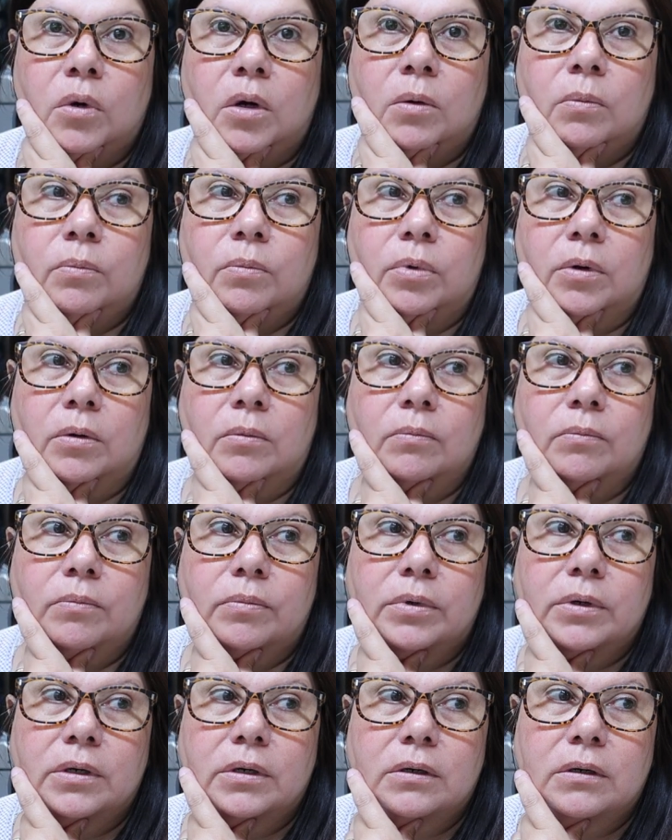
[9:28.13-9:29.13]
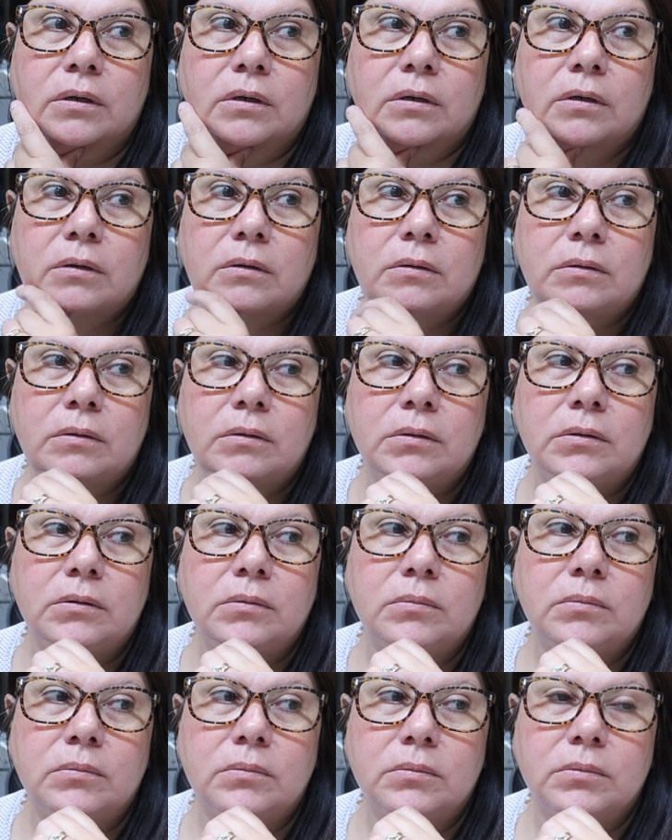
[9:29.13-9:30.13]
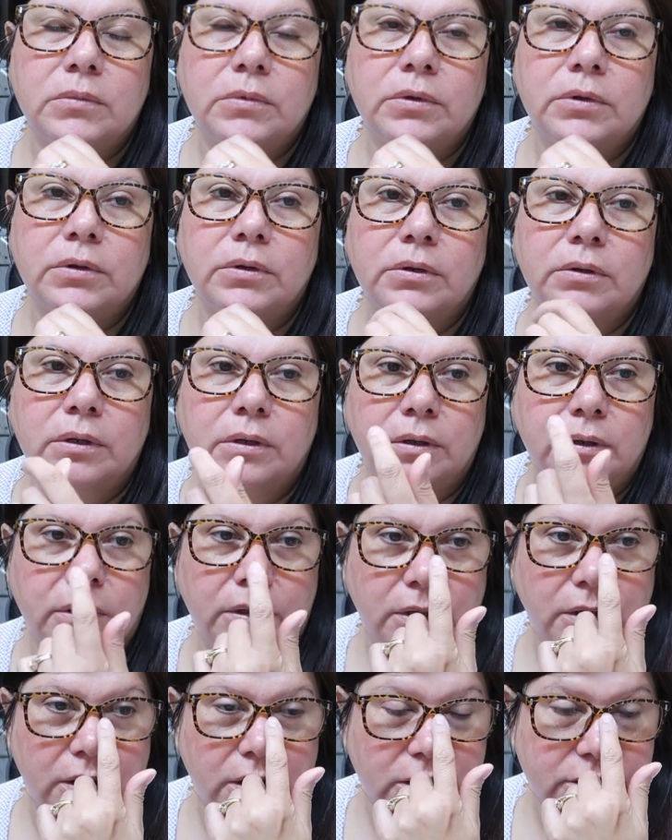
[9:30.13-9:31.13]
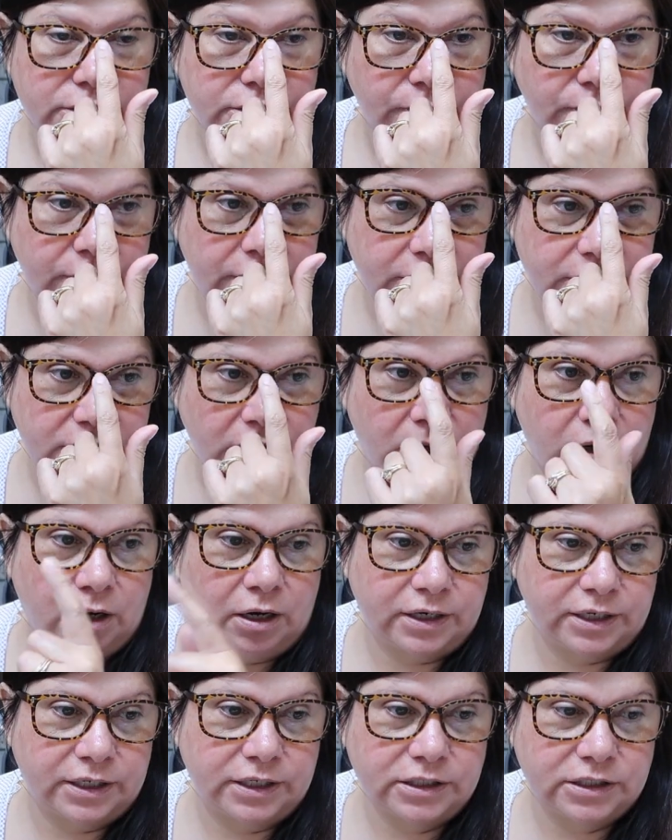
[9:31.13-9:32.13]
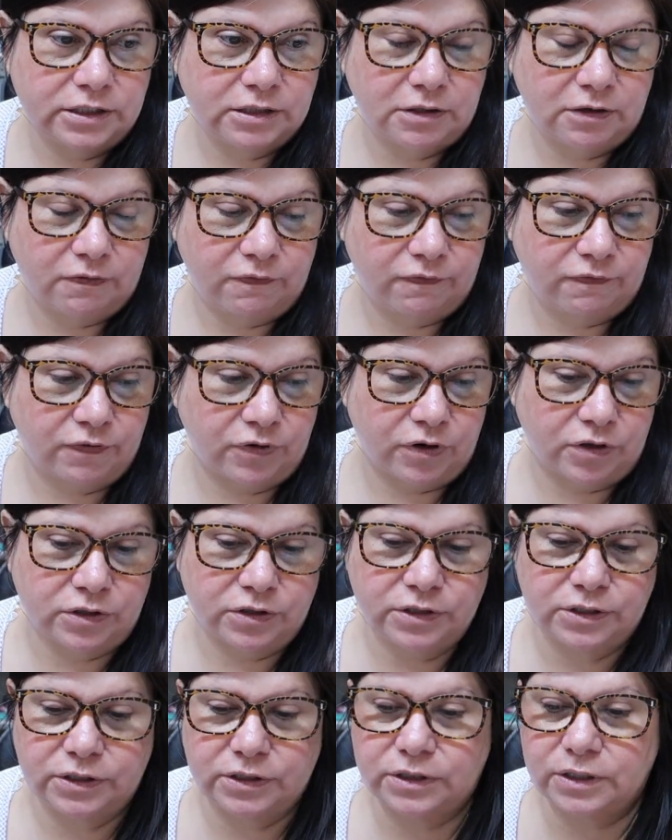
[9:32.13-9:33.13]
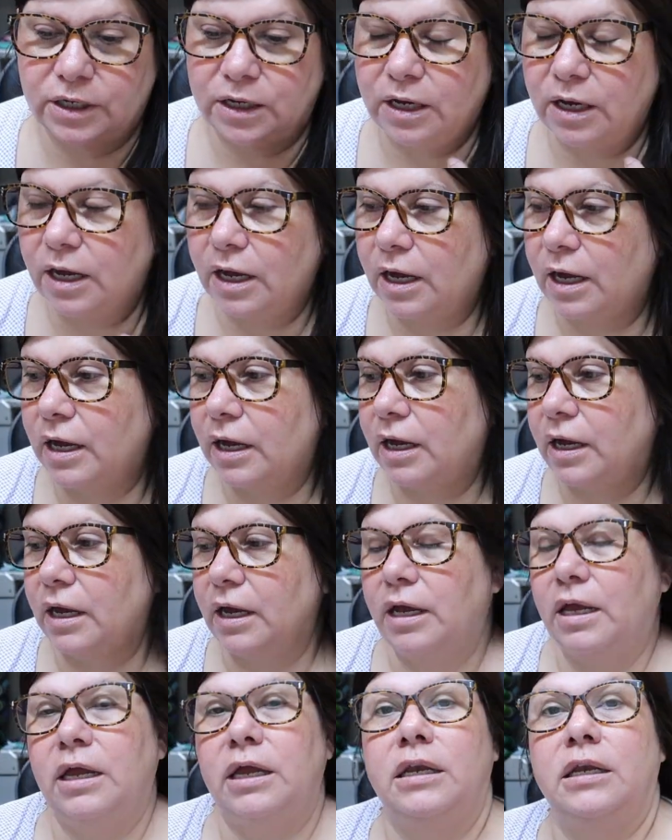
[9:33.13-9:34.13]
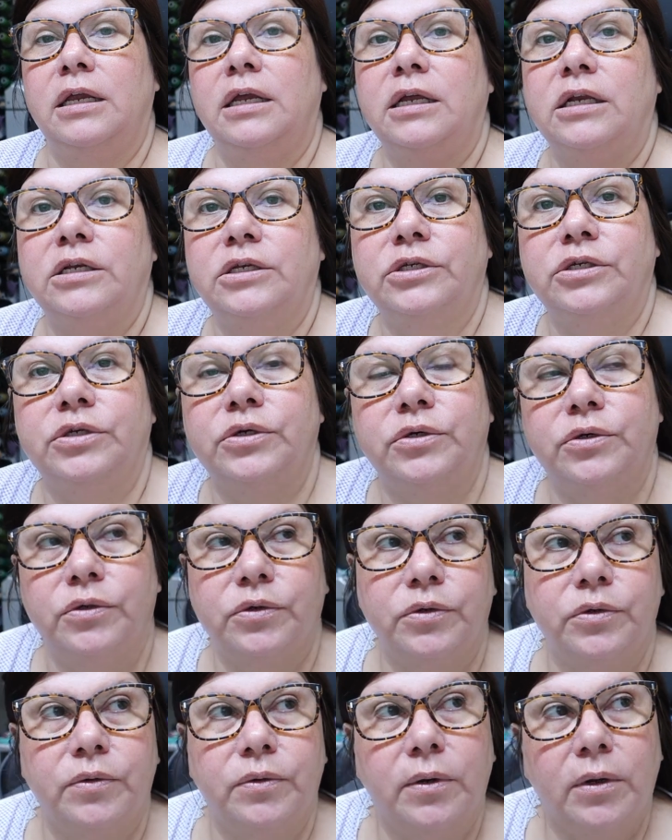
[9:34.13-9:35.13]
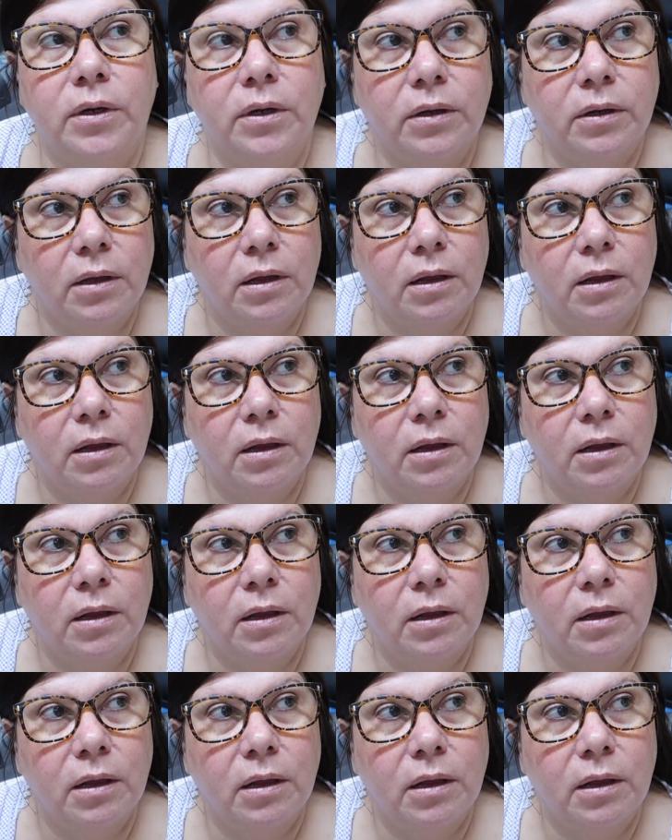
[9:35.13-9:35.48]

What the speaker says: Bum, bum, bum. So it is August 1st. I need to